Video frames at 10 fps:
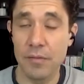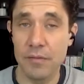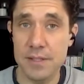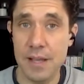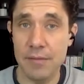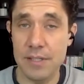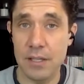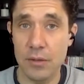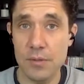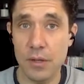seventeen
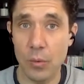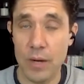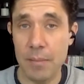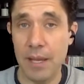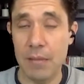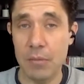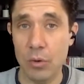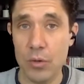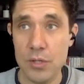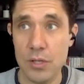years ago when I became a
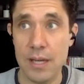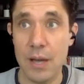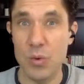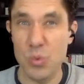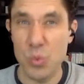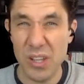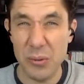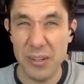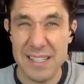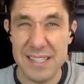Christian and I was really,
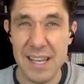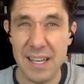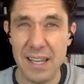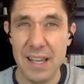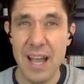really sick.